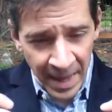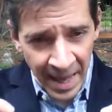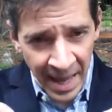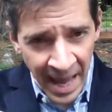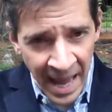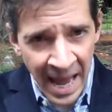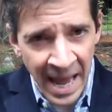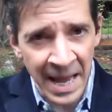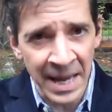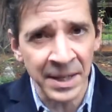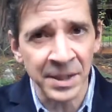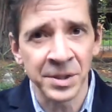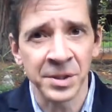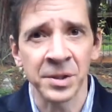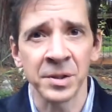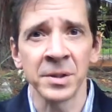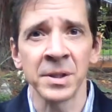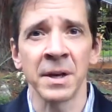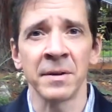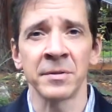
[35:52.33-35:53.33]
A is
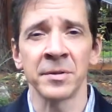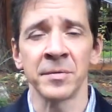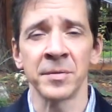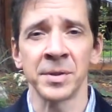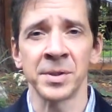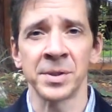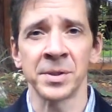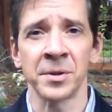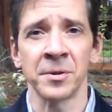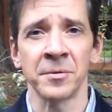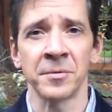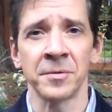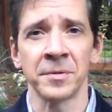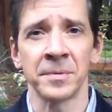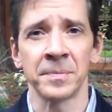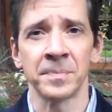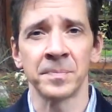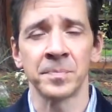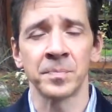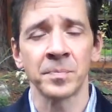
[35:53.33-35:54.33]
to the left of itself.
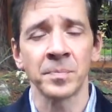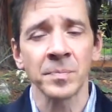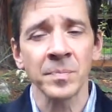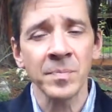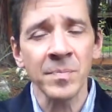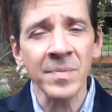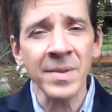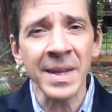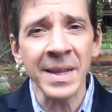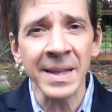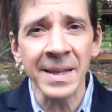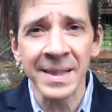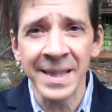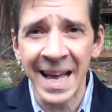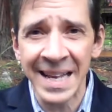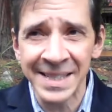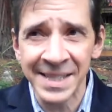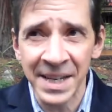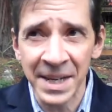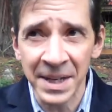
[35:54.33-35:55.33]

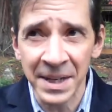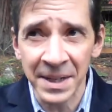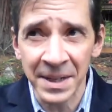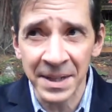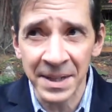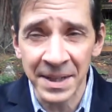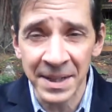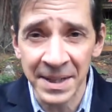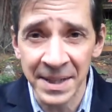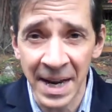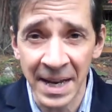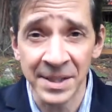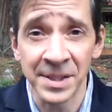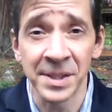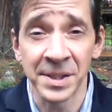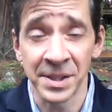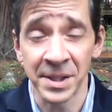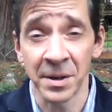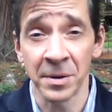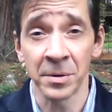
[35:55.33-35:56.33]
That's a
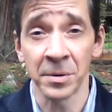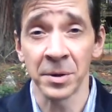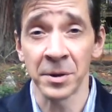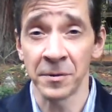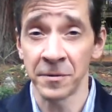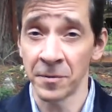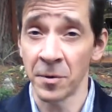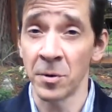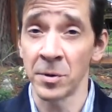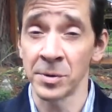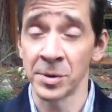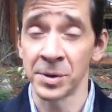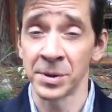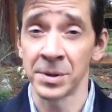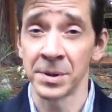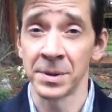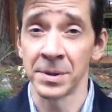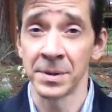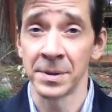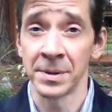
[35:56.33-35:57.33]
necessarily
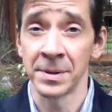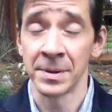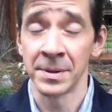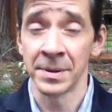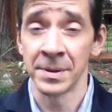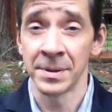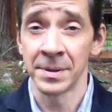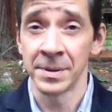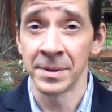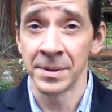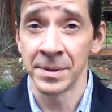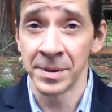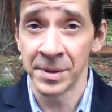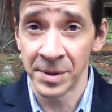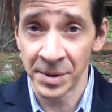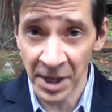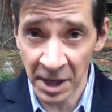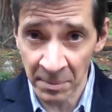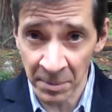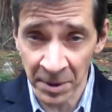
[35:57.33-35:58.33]
false
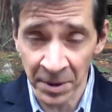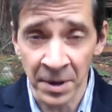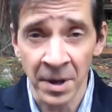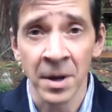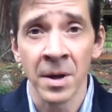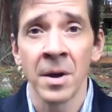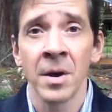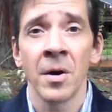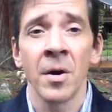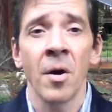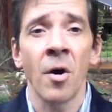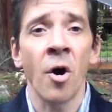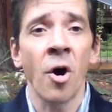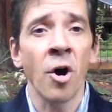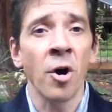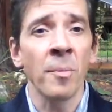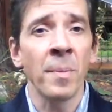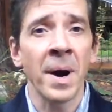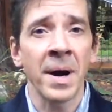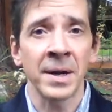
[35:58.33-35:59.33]
statement.
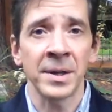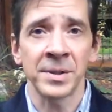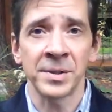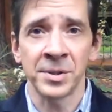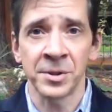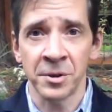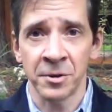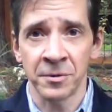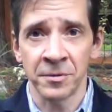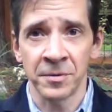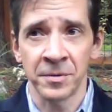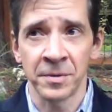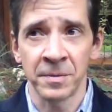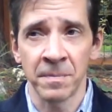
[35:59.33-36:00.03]
All by itself,